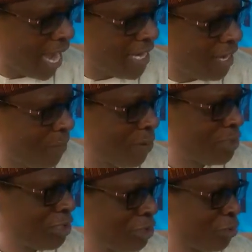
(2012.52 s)
in a
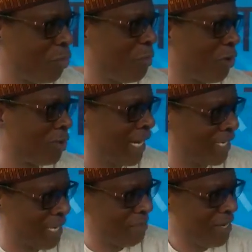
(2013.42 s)
position to
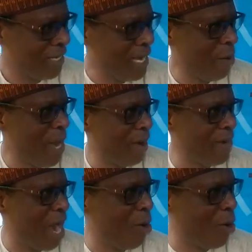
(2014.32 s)
protect them, that we have
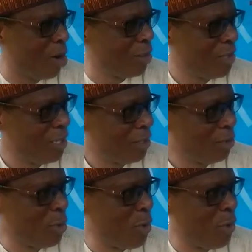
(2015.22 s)
now gone
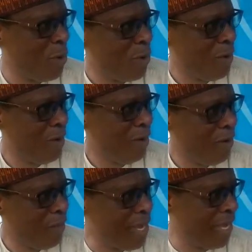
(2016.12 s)
to
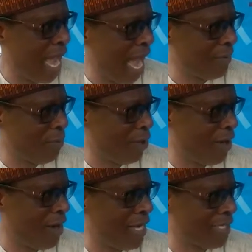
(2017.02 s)
be an
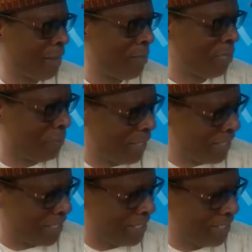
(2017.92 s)

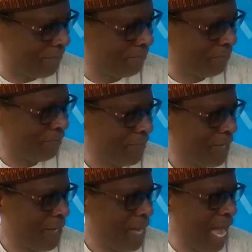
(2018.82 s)
pro-establishment.
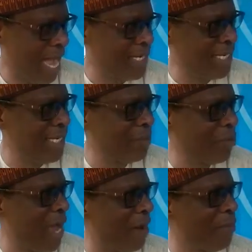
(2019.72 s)
And since
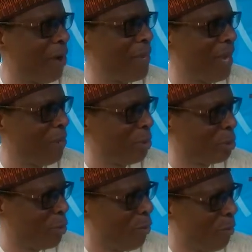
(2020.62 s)
we have not been able
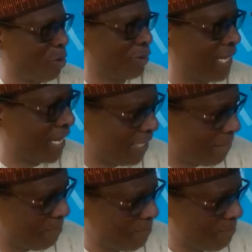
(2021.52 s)
to protect them,